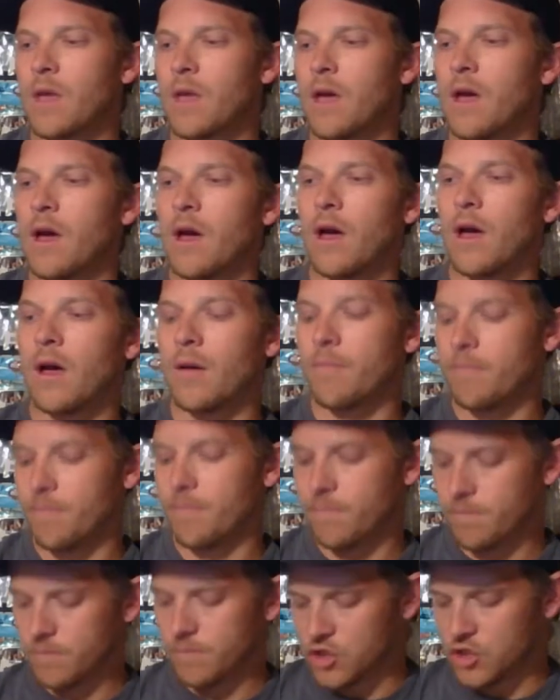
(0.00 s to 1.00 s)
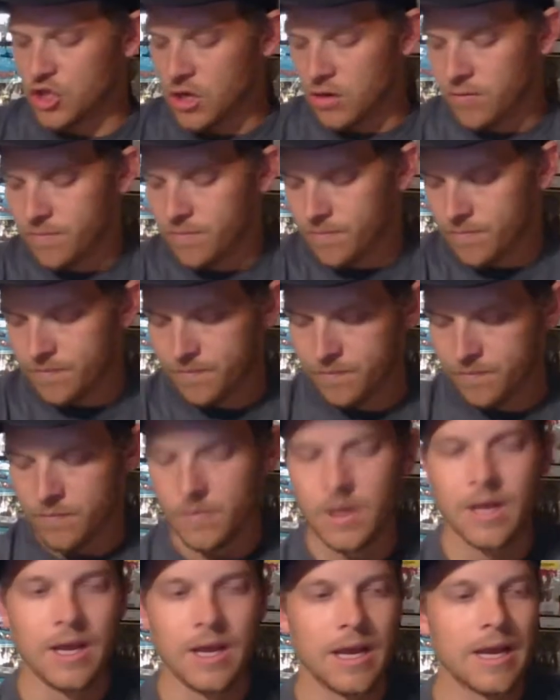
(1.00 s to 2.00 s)
Um, so
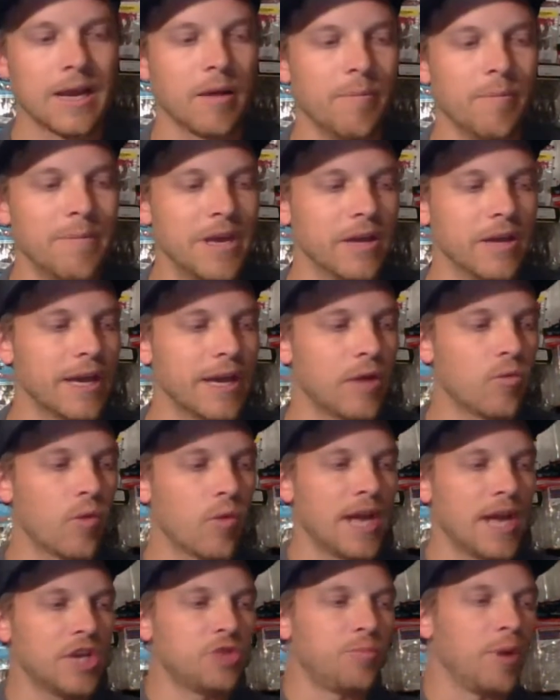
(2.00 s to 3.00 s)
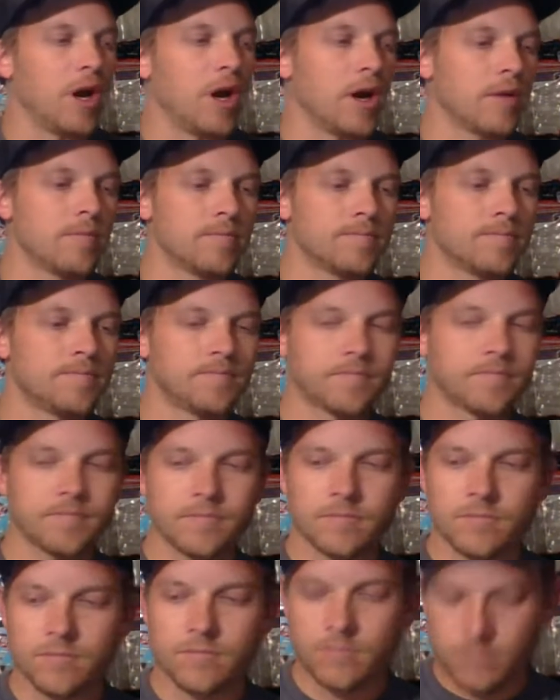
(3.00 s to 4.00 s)
chameleon rage bug.
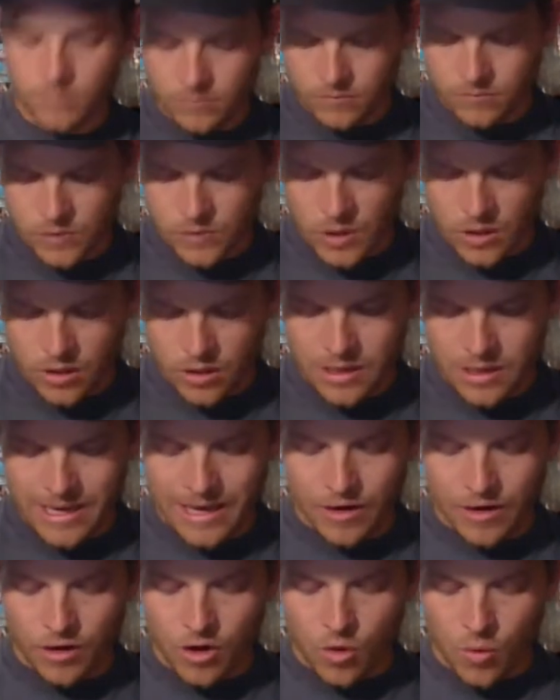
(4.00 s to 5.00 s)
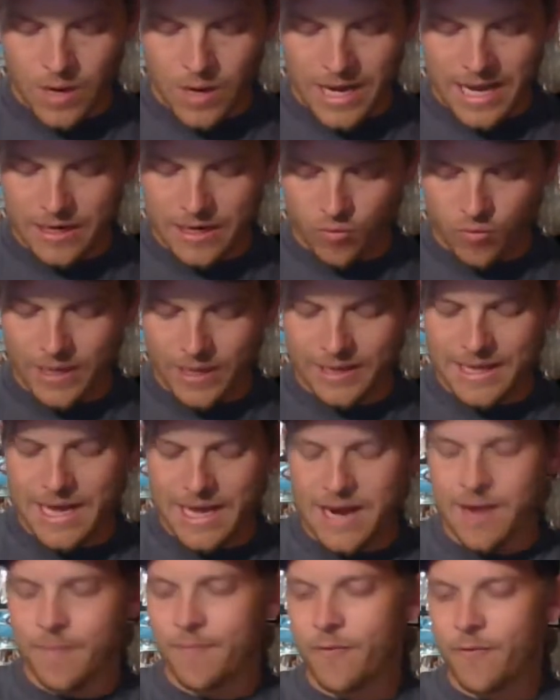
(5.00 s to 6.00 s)
I don't know why I didn't rig
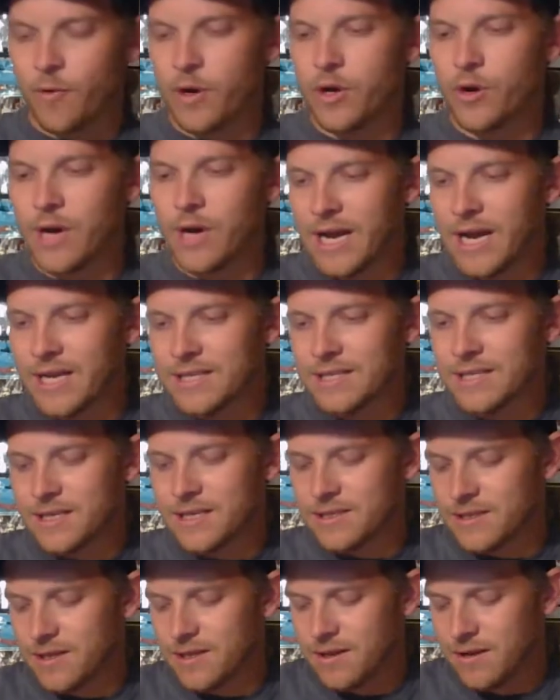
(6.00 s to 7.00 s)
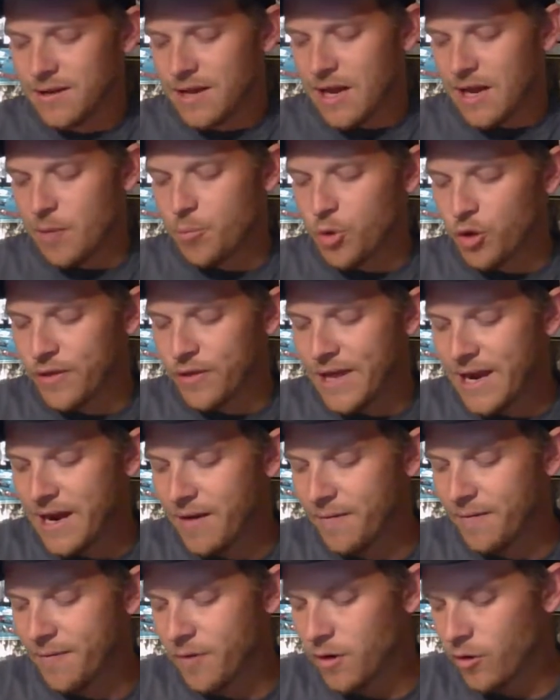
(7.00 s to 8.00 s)
that up for you guys because I pulled that
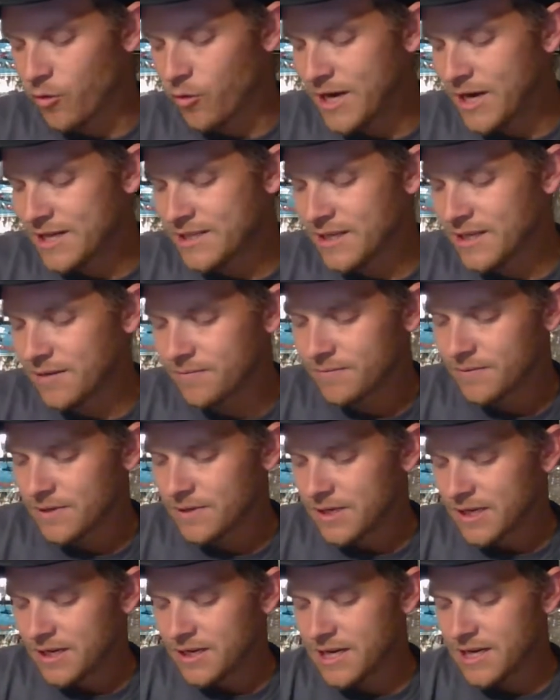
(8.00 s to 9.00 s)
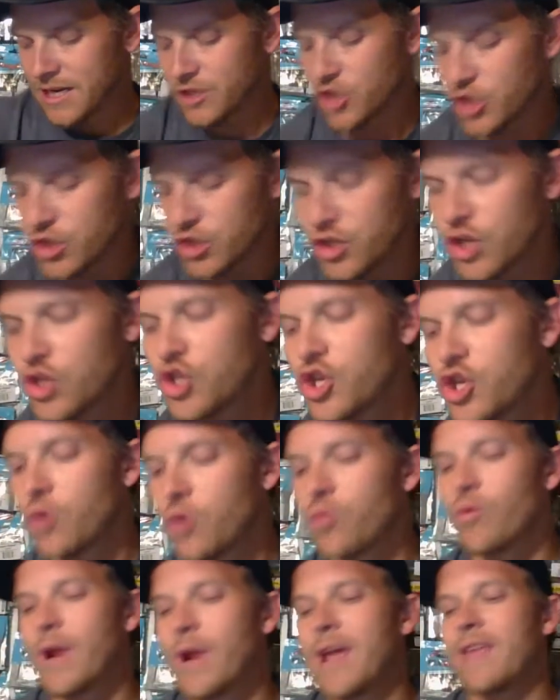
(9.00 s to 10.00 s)
out for a reason, not just to show
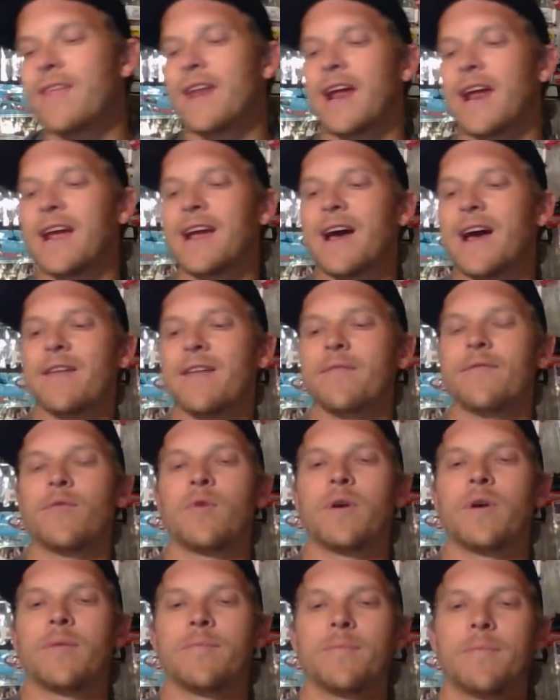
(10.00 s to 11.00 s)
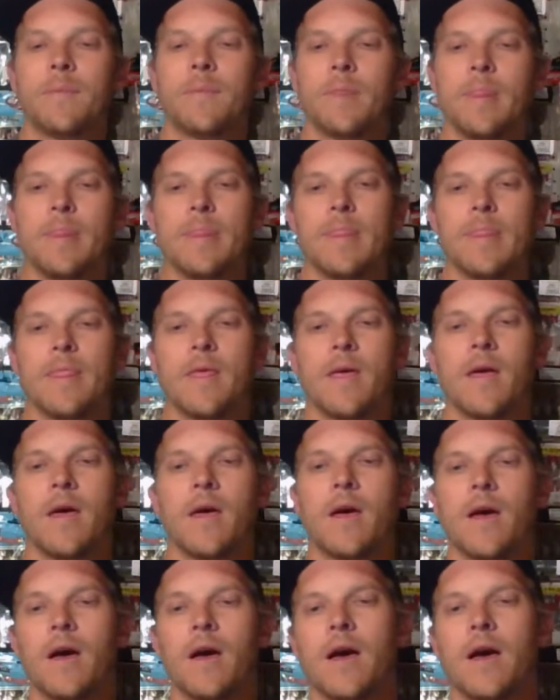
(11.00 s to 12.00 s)
Ray that I got it for
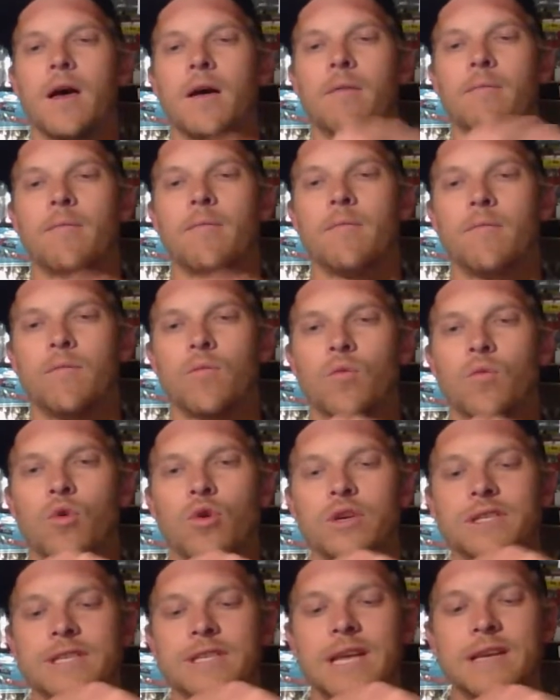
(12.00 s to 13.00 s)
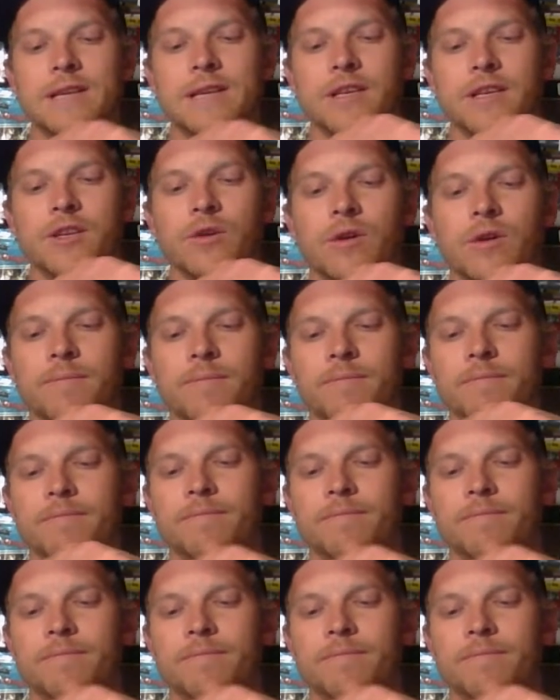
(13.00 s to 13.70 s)
him um, or sent it to him.